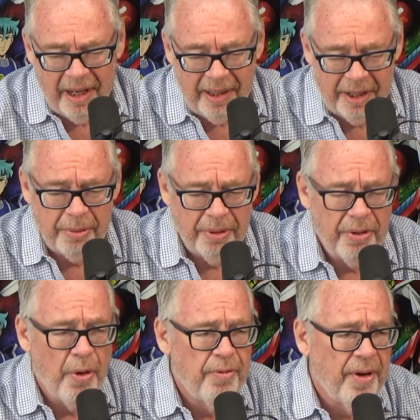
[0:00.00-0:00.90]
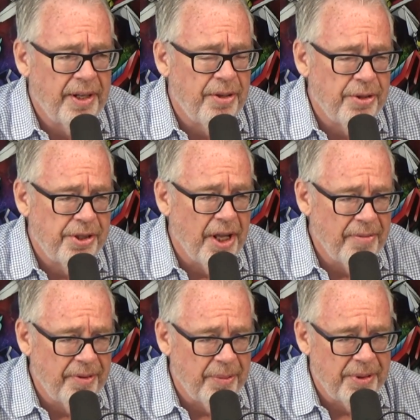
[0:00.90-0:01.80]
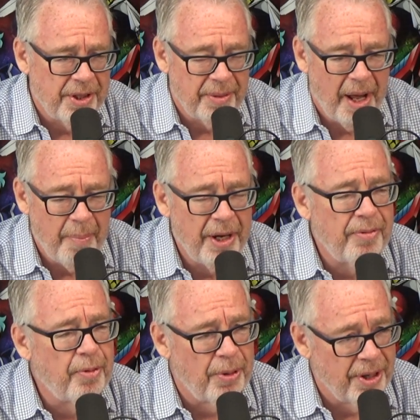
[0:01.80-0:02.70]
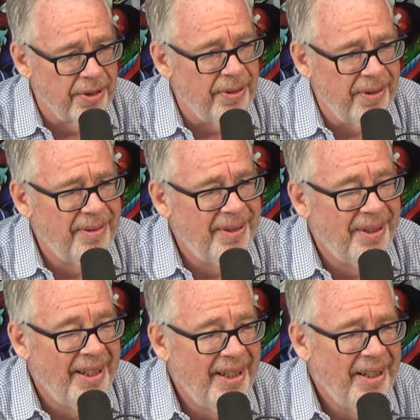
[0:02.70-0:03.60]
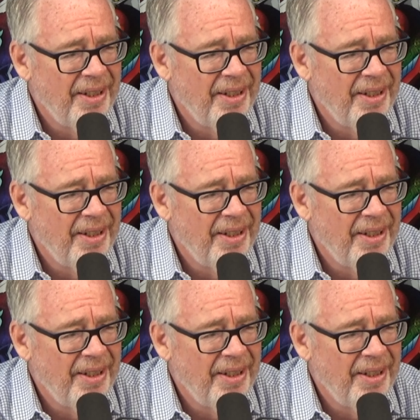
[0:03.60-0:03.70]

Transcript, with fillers: literal go fuck yourself. It was a metaphorical. Yeah.